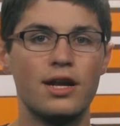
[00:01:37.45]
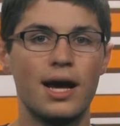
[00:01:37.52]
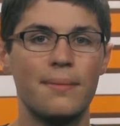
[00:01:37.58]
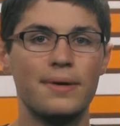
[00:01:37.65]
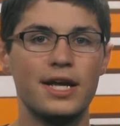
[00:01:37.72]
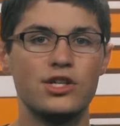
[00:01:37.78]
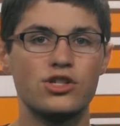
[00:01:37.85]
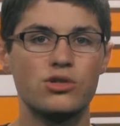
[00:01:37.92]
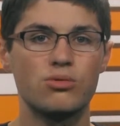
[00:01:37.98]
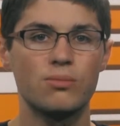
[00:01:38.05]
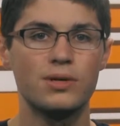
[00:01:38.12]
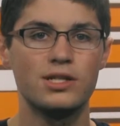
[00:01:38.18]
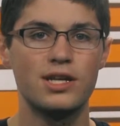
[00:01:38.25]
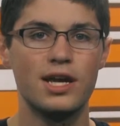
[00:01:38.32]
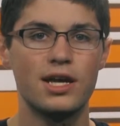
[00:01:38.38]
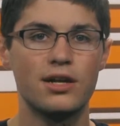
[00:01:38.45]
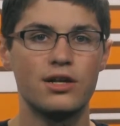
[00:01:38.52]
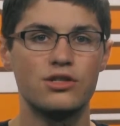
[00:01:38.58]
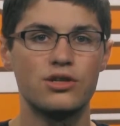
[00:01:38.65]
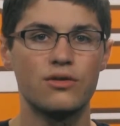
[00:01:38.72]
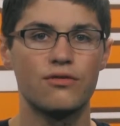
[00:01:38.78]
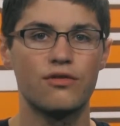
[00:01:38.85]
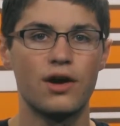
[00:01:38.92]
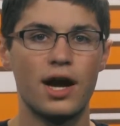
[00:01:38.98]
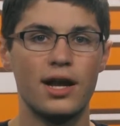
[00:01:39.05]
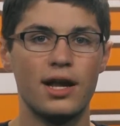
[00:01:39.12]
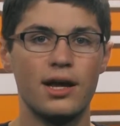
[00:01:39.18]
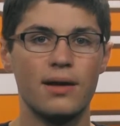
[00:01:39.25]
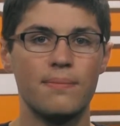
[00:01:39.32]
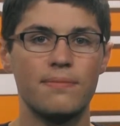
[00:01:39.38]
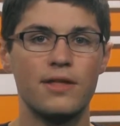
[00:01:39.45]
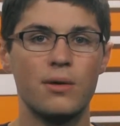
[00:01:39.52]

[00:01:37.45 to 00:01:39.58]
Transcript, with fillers: Nominations will be taken until Friday.